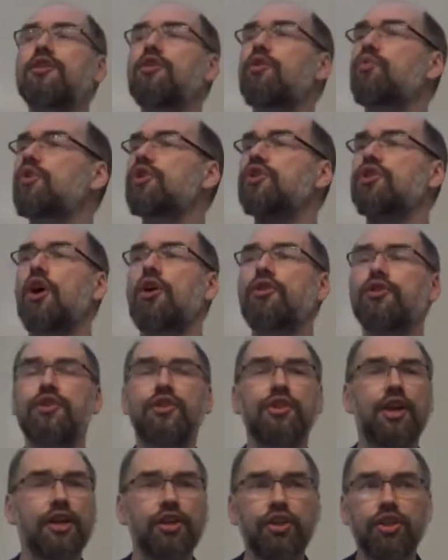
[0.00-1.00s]
the results
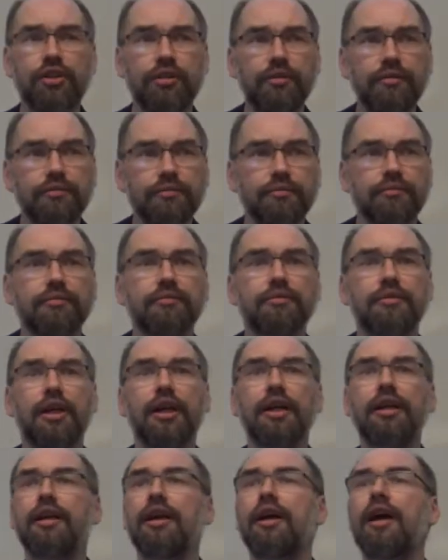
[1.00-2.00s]
section,
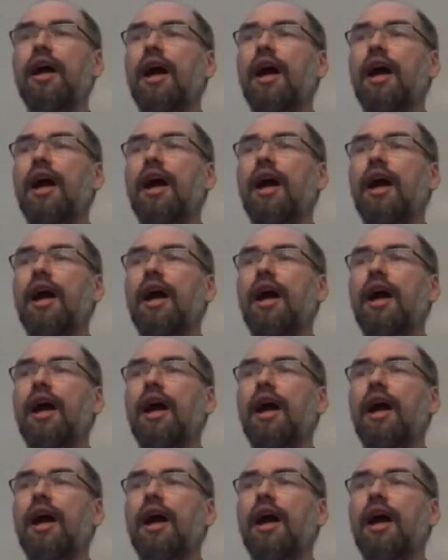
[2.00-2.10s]
right?